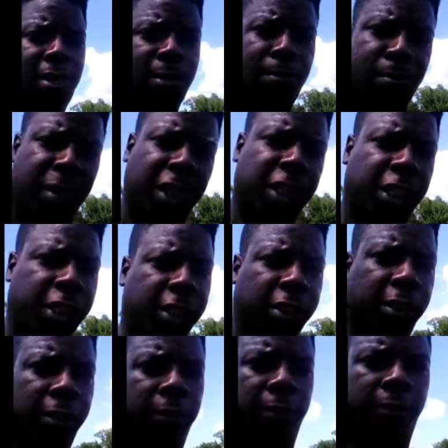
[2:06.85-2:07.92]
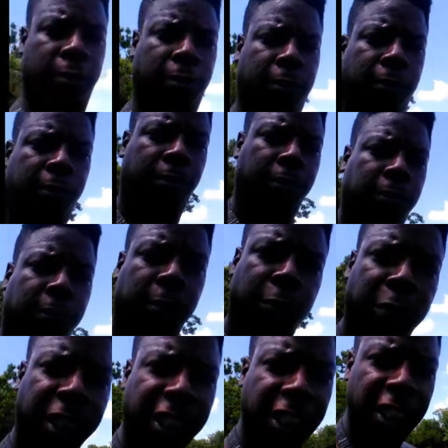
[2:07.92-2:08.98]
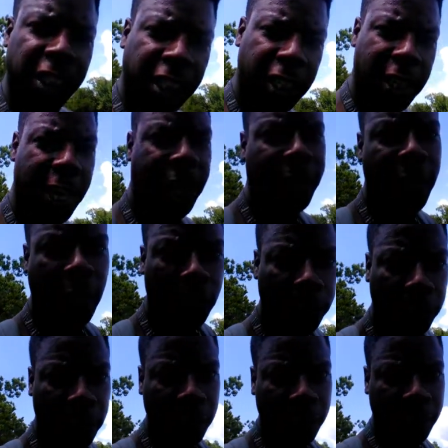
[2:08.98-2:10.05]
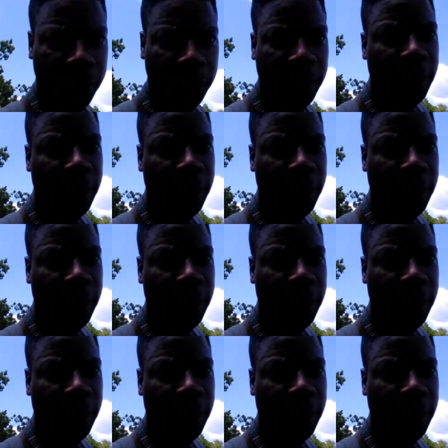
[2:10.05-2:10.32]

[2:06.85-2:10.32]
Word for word: Pitching. Reggie still ain't caught nothing